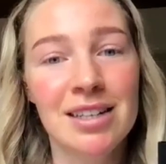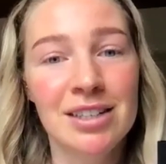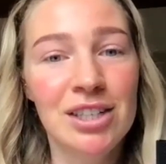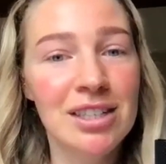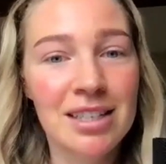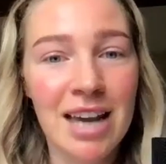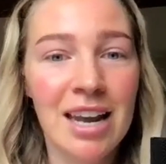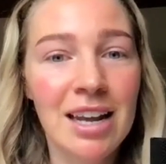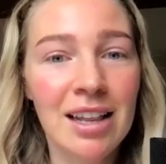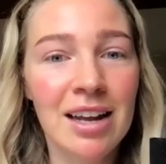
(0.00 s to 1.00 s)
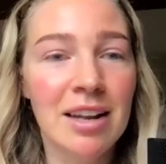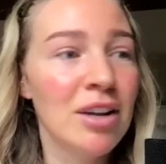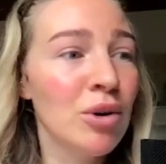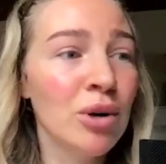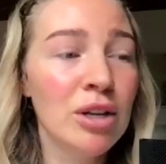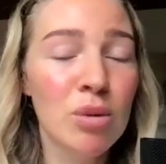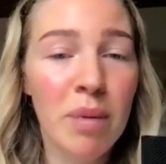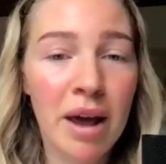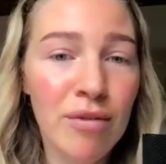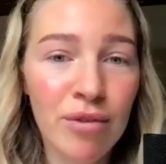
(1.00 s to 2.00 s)
Jesus can heal it, and you don't need to
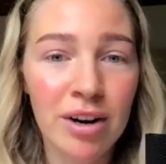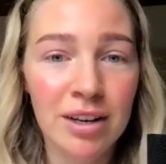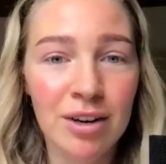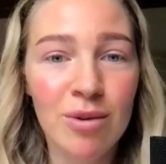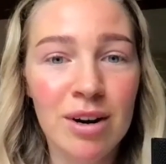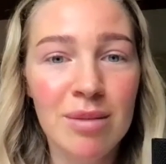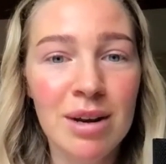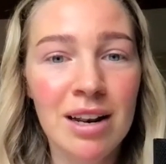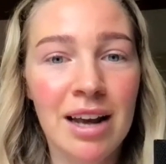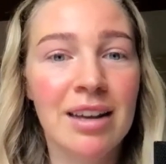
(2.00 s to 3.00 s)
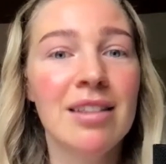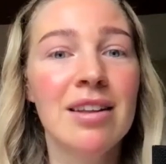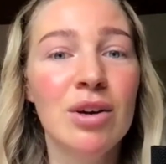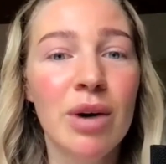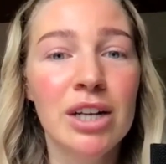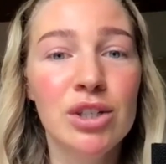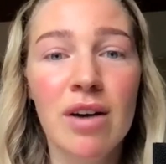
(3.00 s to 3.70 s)
pay for it. You know what I mean? Like in the new age, yeah.